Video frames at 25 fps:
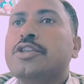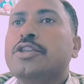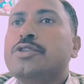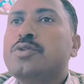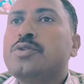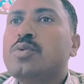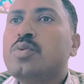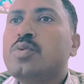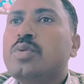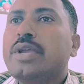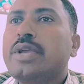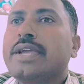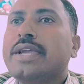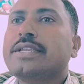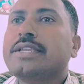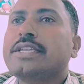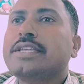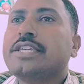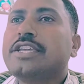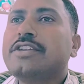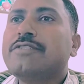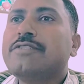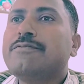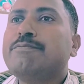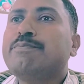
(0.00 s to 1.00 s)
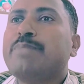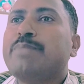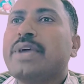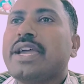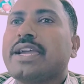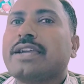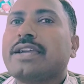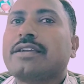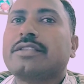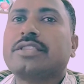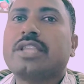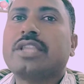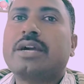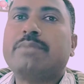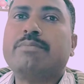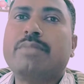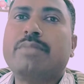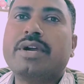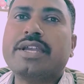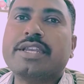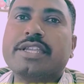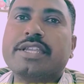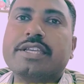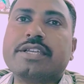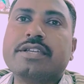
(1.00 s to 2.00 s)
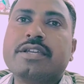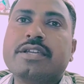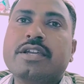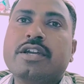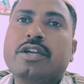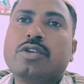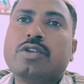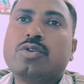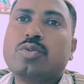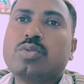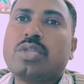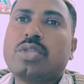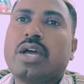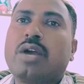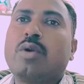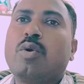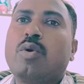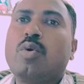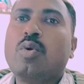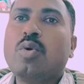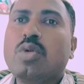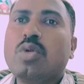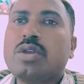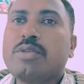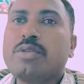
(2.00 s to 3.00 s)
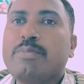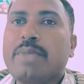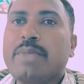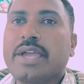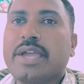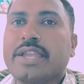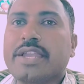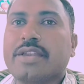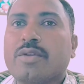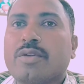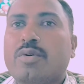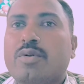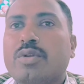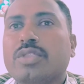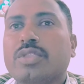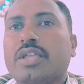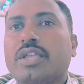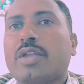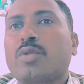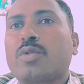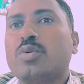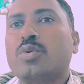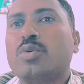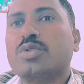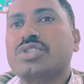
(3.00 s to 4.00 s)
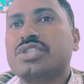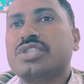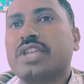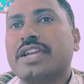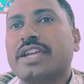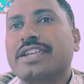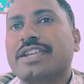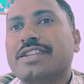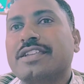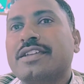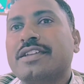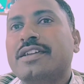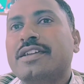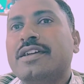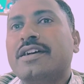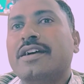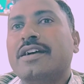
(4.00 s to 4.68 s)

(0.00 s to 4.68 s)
You can give back the money to the old man on the roadside.